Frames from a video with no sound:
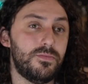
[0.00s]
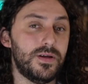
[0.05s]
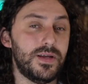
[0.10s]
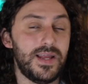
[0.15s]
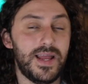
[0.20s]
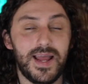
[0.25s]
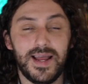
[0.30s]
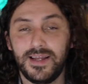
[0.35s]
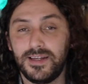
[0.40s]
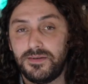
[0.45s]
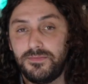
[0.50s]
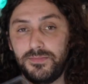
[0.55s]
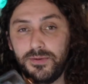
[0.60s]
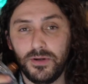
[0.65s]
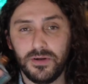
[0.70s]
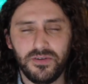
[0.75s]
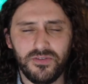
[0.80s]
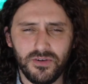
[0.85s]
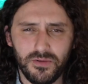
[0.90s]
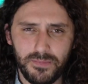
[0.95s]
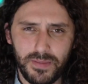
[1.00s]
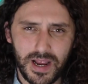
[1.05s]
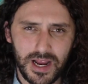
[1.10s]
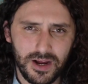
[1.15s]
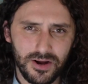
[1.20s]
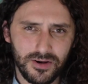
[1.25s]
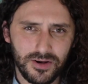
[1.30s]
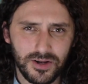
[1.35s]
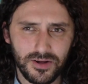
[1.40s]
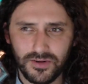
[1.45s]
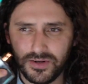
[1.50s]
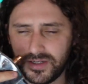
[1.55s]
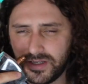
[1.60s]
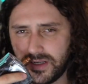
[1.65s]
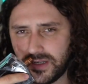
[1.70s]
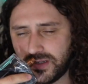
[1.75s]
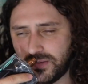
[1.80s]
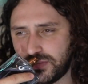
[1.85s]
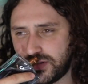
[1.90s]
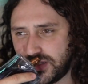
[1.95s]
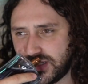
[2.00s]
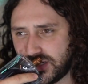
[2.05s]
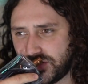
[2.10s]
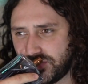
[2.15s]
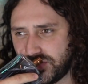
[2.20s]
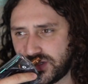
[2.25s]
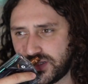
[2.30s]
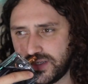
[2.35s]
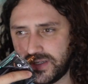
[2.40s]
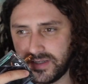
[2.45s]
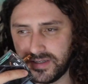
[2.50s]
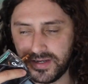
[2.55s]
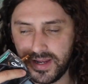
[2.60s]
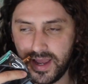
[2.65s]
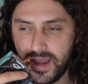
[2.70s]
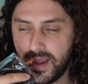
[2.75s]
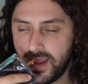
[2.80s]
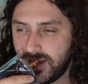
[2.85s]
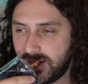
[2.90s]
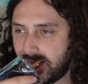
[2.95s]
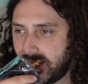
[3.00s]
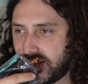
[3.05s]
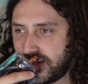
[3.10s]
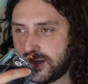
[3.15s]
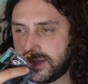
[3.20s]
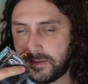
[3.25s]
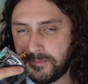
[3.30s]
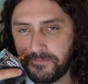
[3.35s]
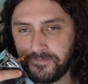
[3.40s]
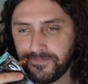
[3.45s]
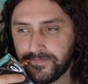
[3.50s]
but it has beautiful pear notes and some citruses. Guys,